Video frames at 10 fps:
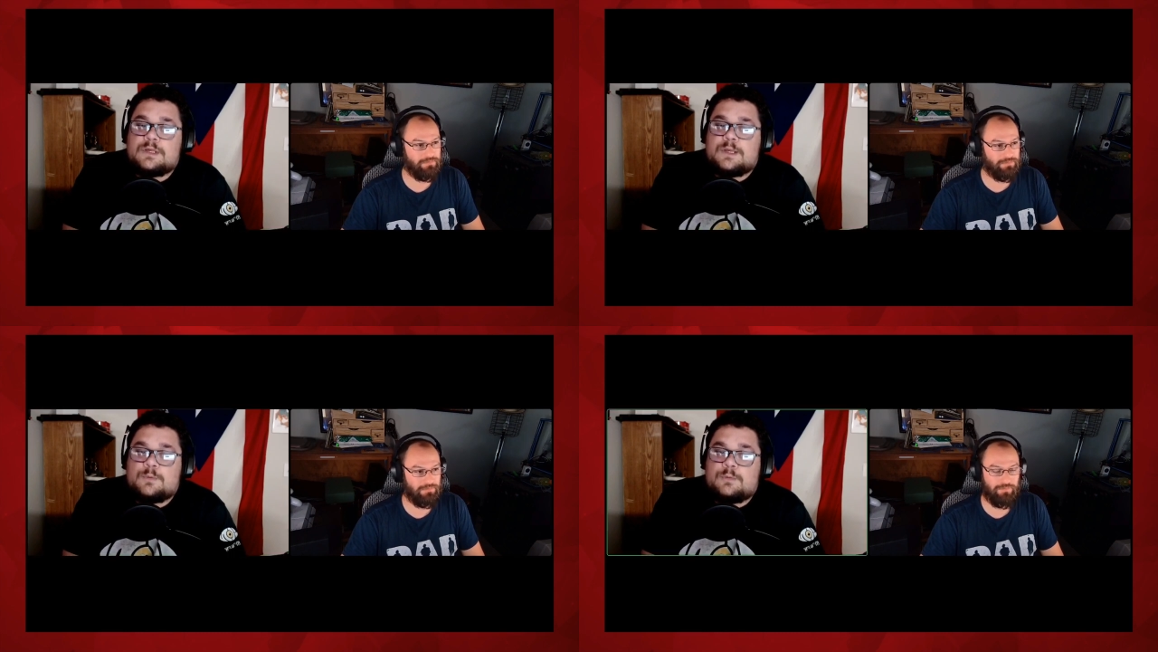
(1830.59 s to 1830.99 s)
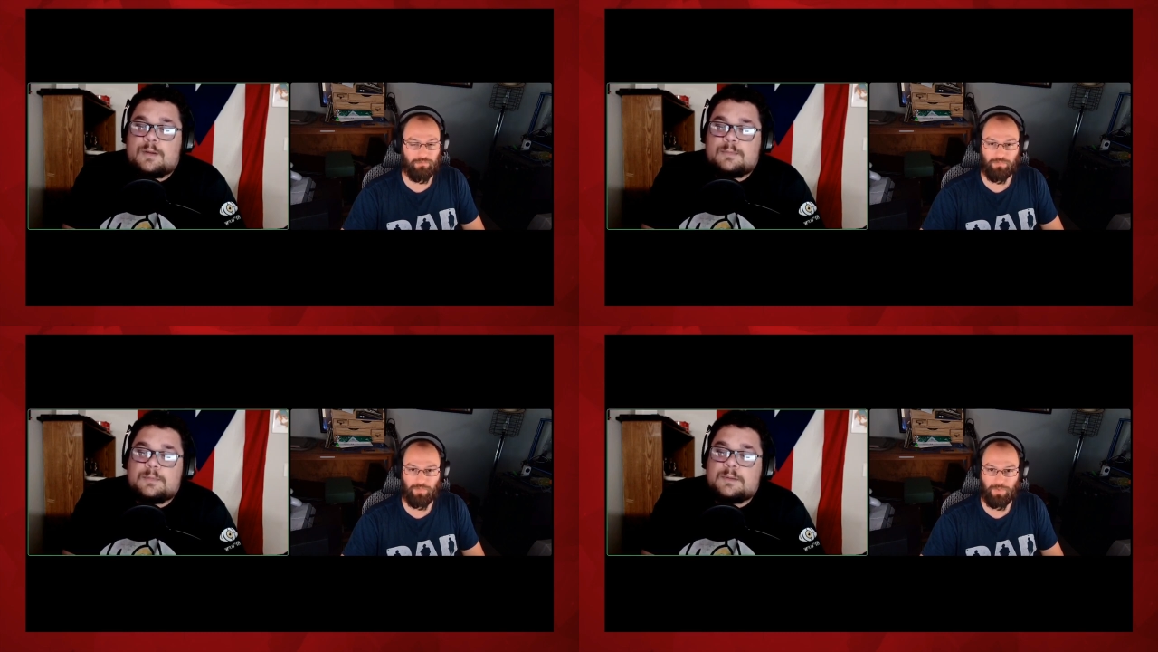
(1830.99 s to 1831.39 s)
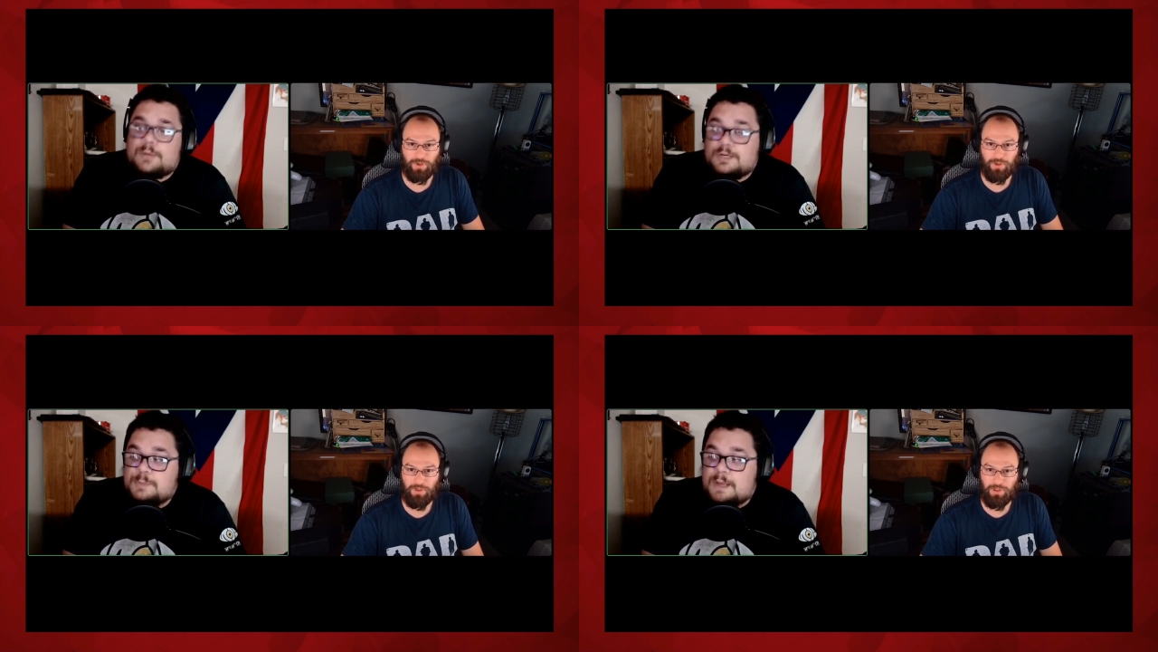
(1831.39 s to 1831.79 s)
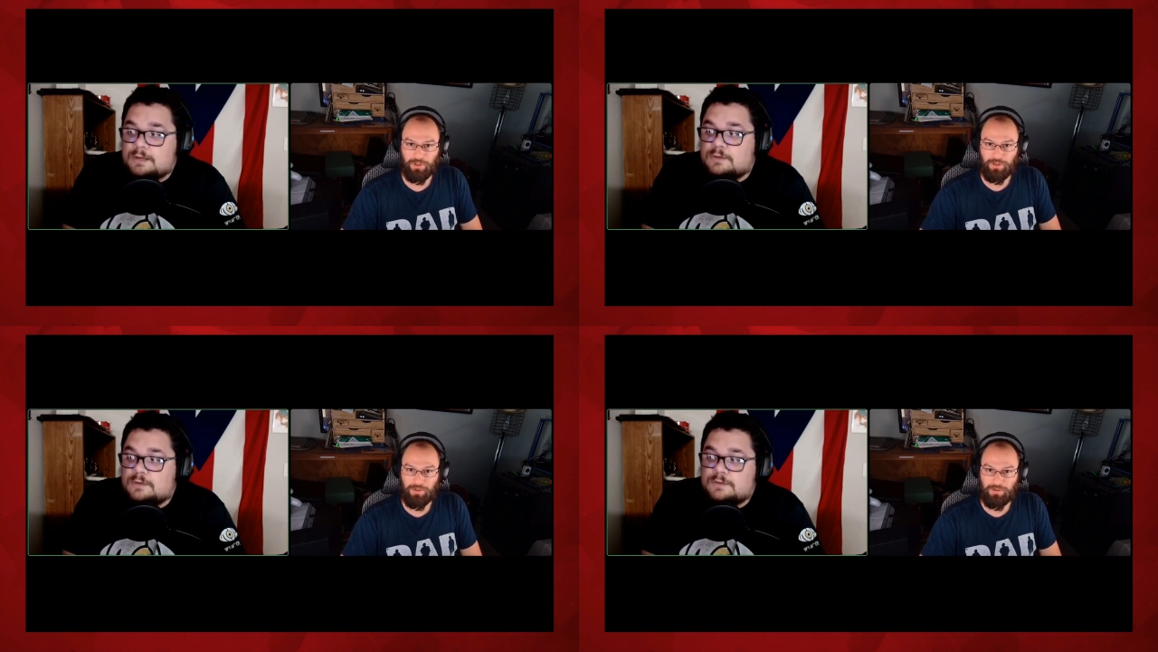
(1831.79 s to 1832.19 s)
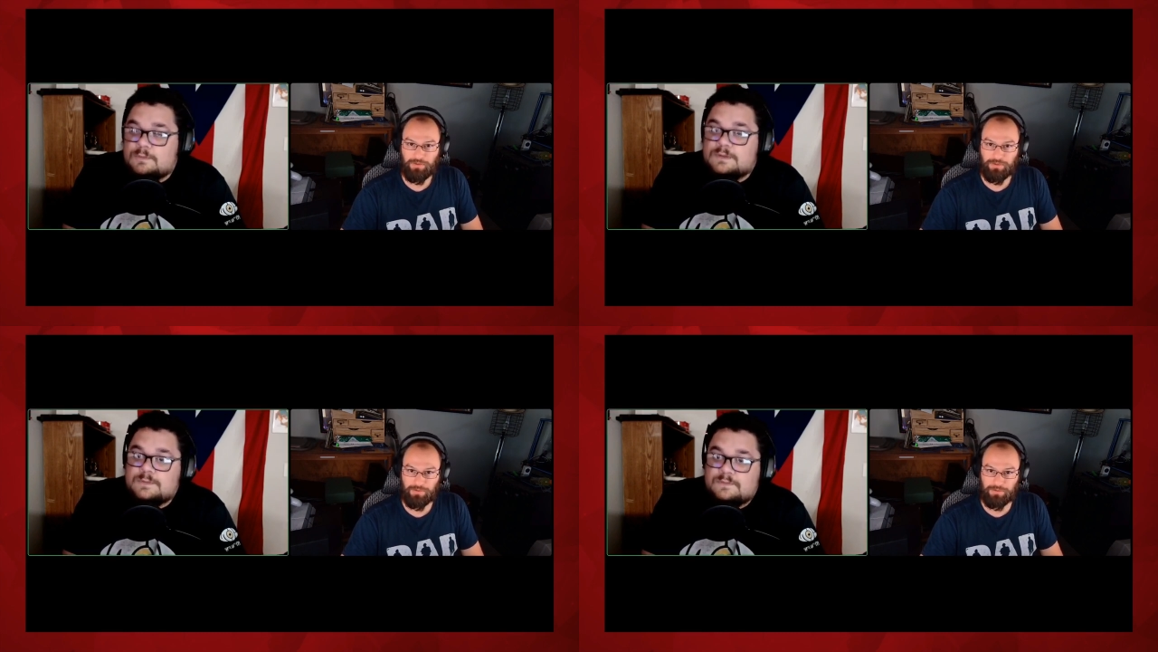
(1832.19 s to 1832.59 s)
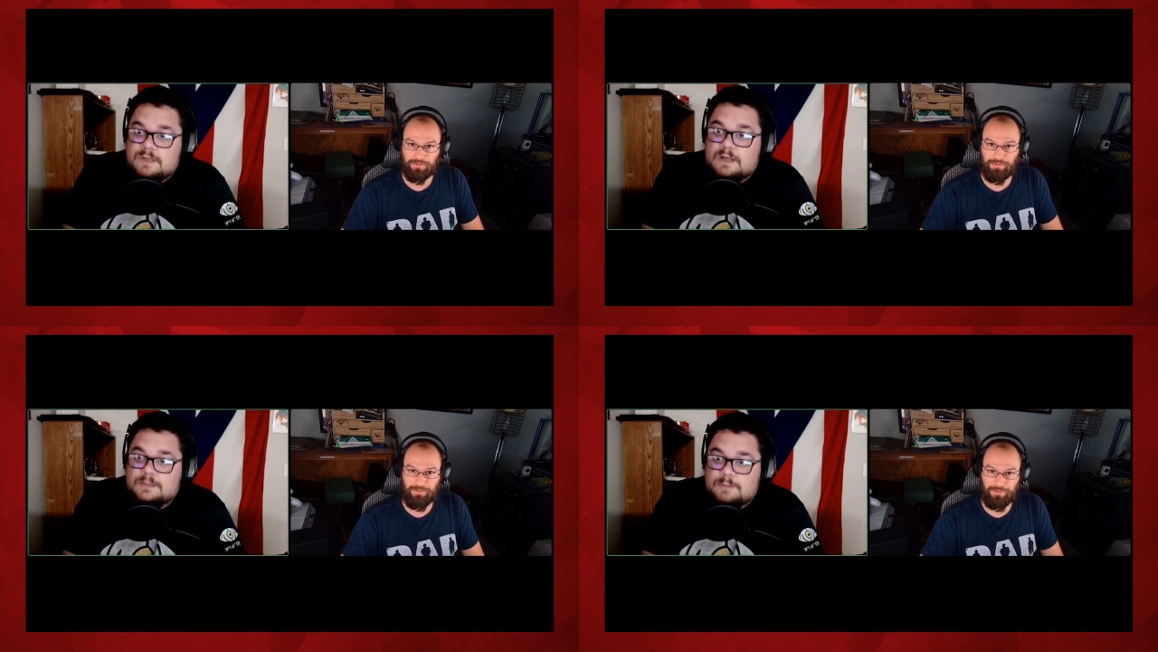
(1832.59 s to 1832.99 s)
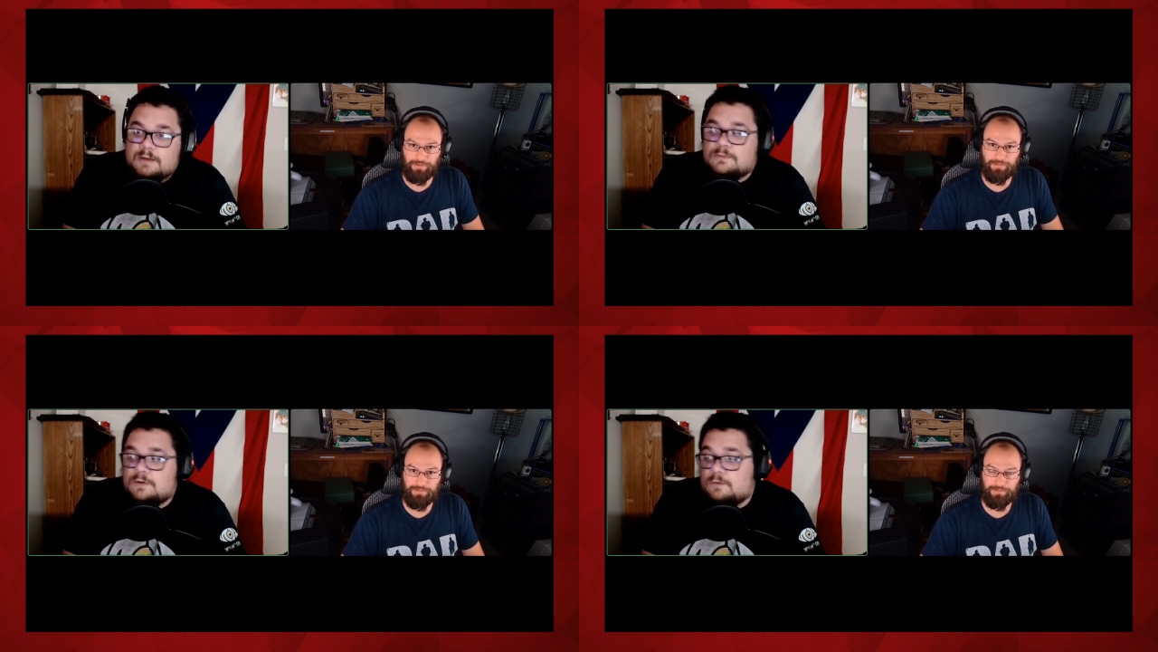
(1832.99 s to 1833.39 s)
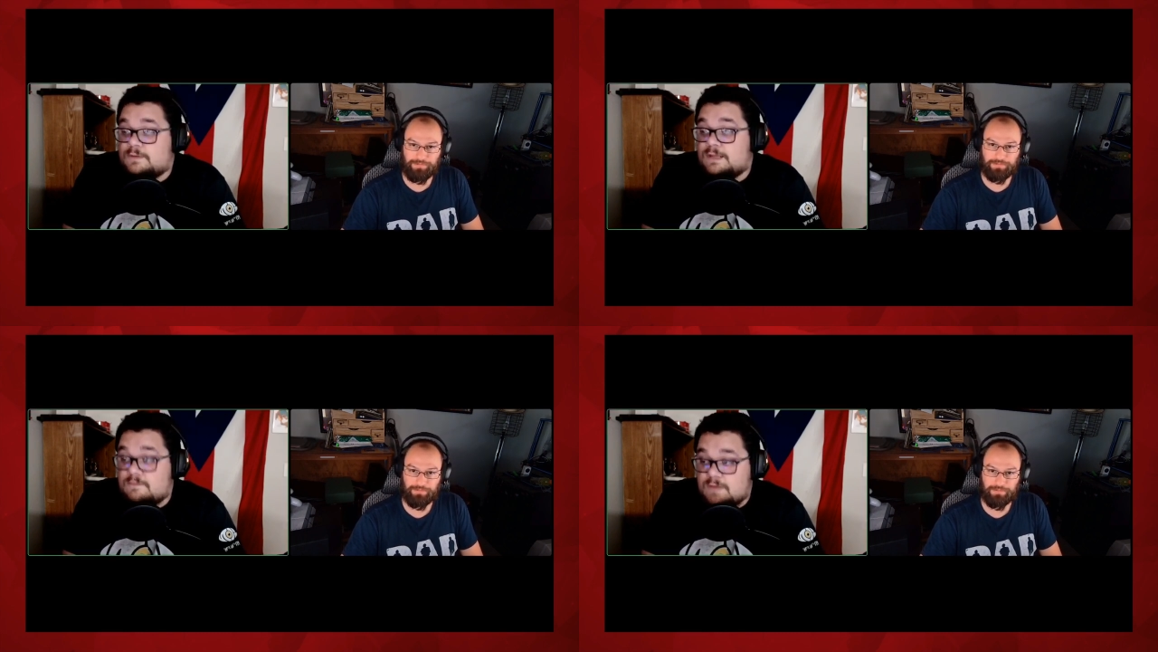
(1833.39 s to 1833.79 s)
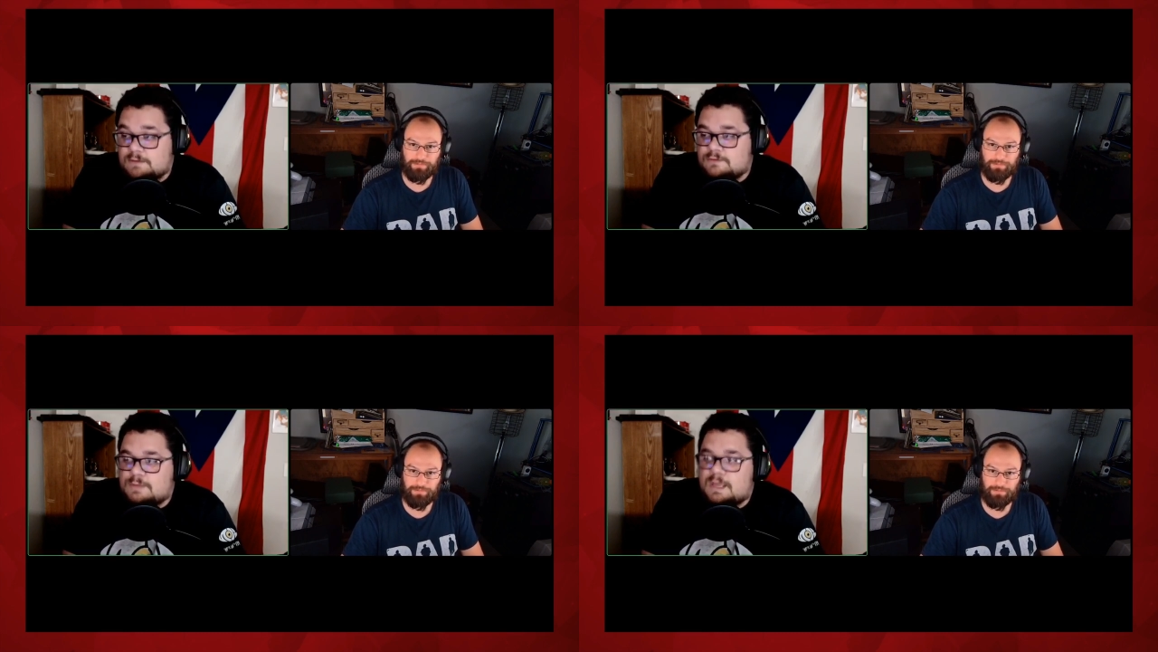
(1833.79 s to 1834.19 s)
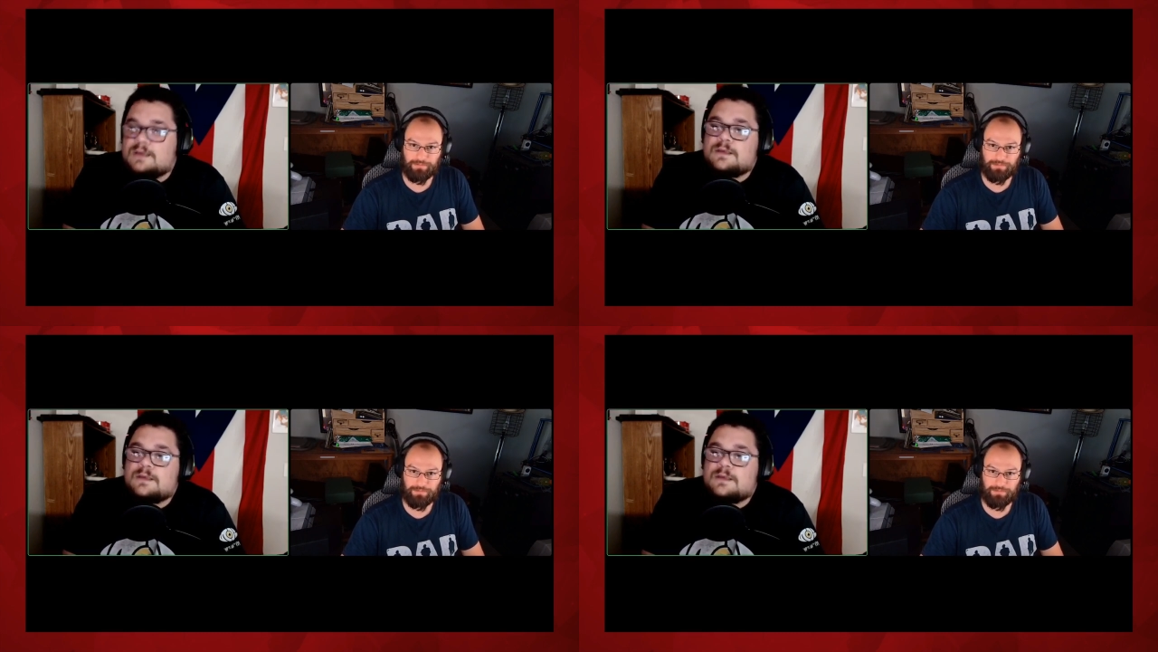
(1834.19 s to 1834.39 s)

Speaker 1: we'll probably brush back over the ones we've talked about. We'll hopefully have Hector back,